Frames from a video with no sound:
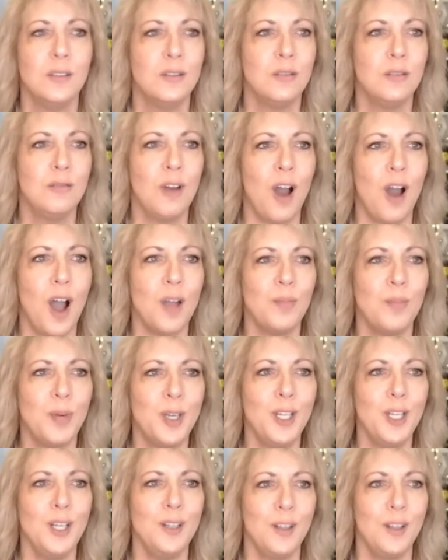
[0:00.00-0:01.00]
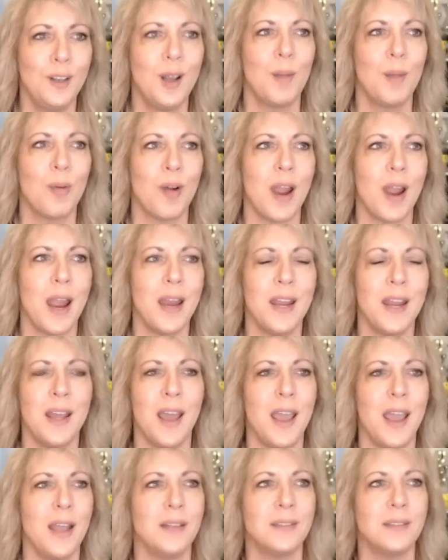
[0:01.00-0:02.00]
Do not put in the number
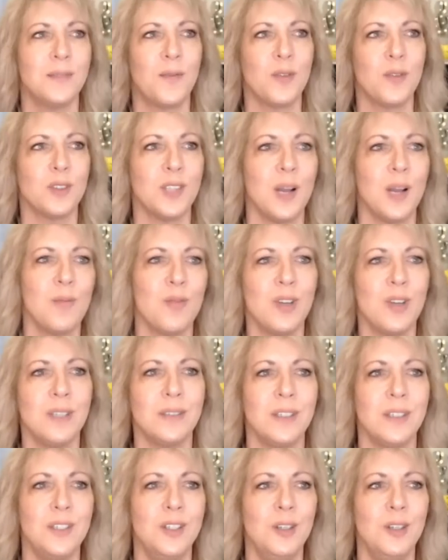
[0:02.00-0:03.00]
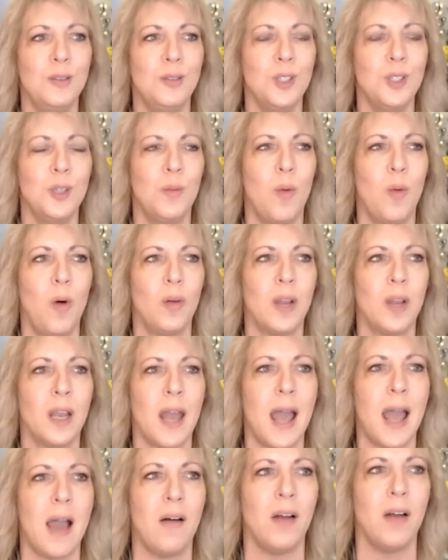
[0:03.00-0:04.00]
88. For some reason, YouTube won't
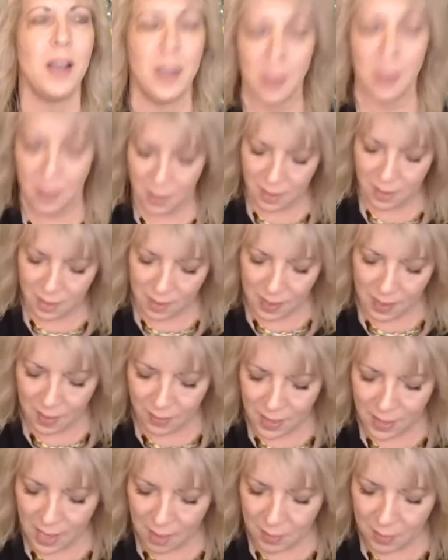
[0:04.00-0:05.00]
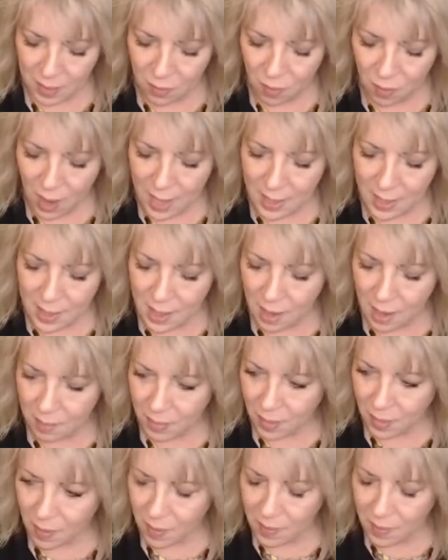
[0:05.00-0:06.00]
allow it. Okay, I'm going to write a
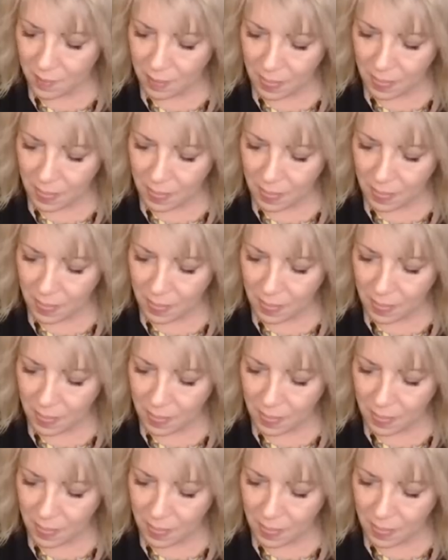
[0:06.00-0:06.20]
number.